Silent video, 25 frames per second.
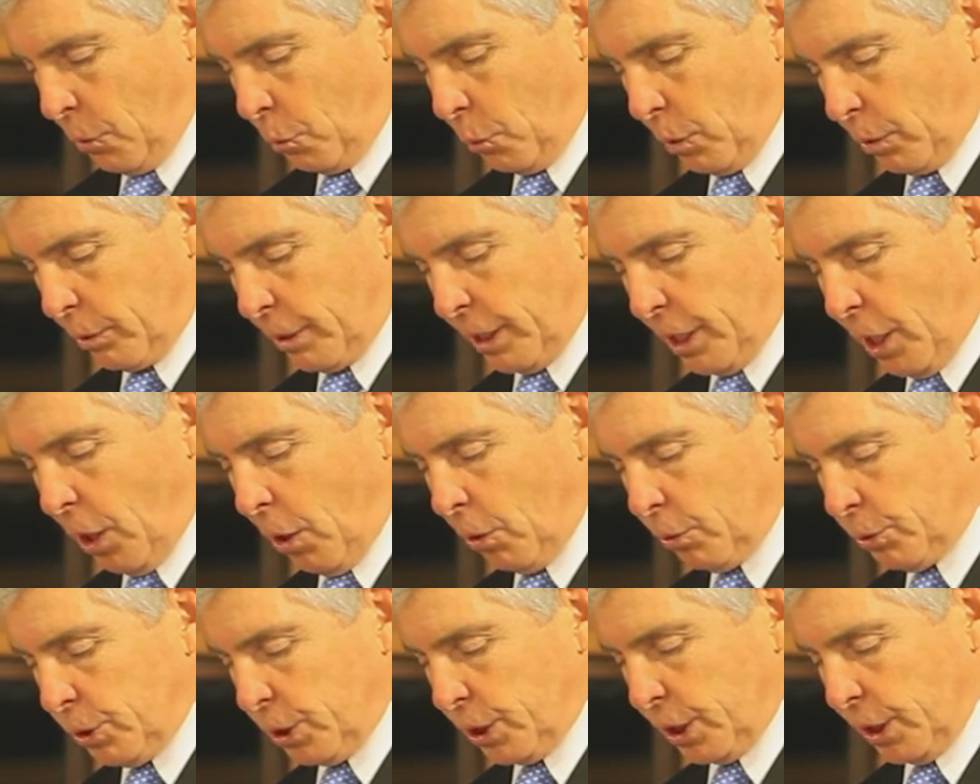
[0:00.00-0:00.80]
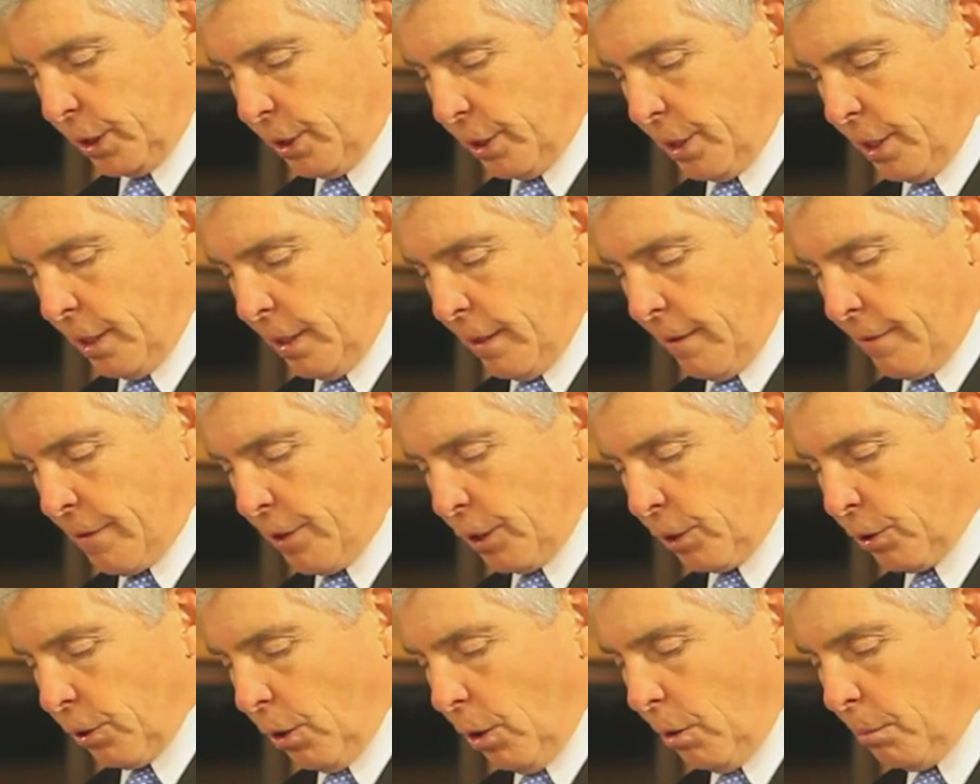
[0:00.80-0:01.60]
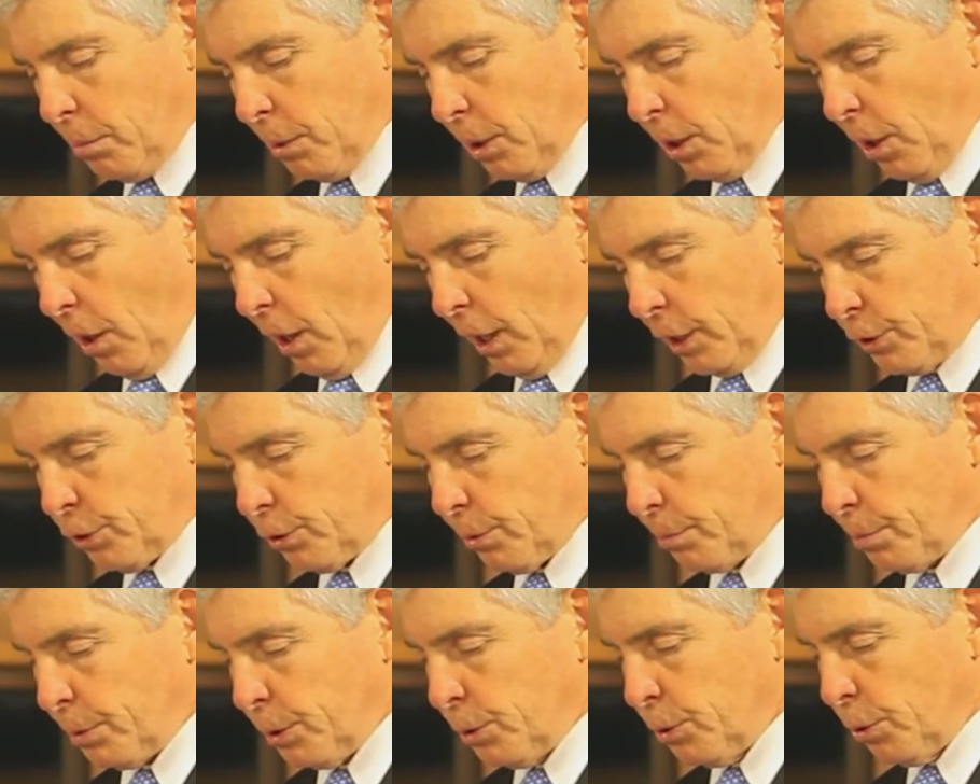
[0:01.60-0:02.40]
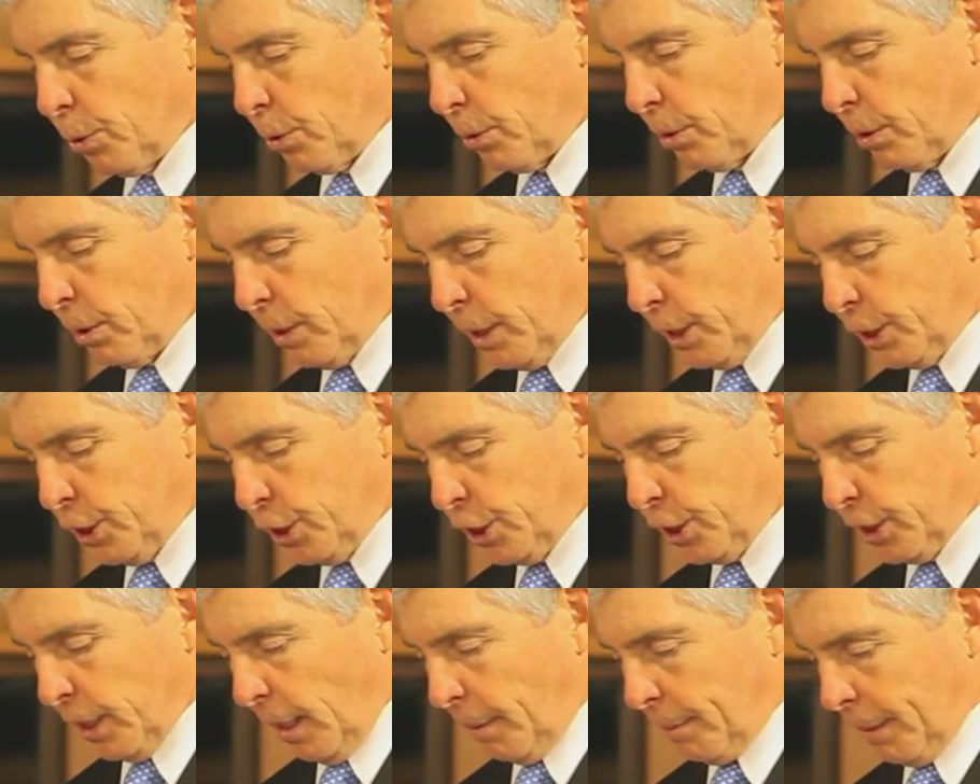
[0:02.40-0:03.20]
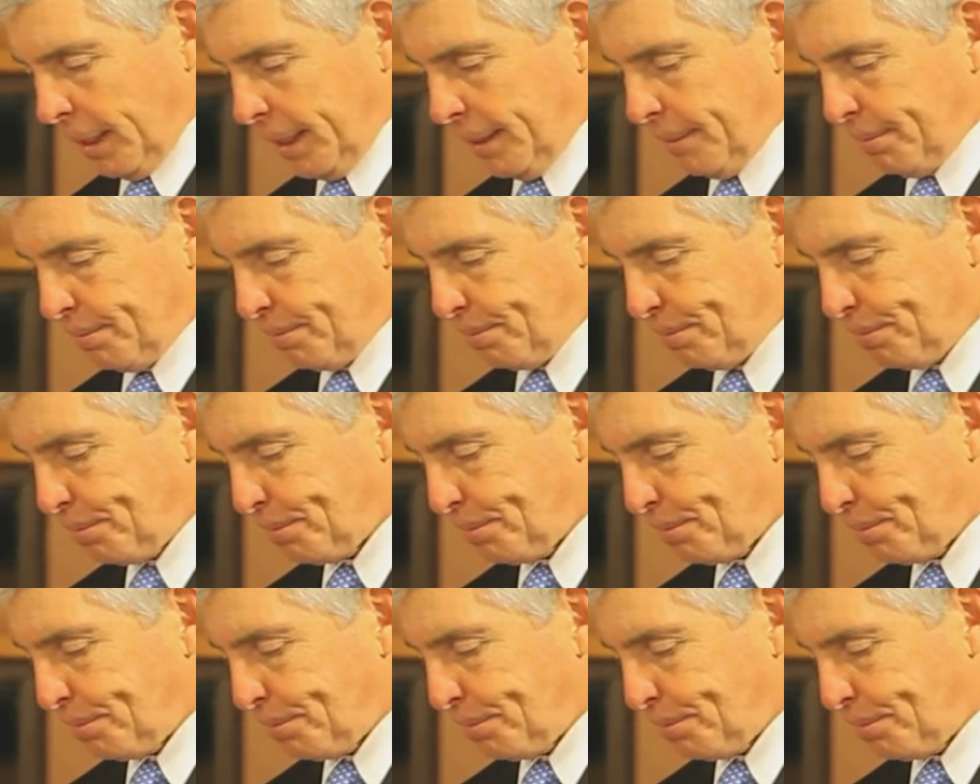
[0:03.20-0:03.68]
where he hosted the Global Entrepreneur Summit.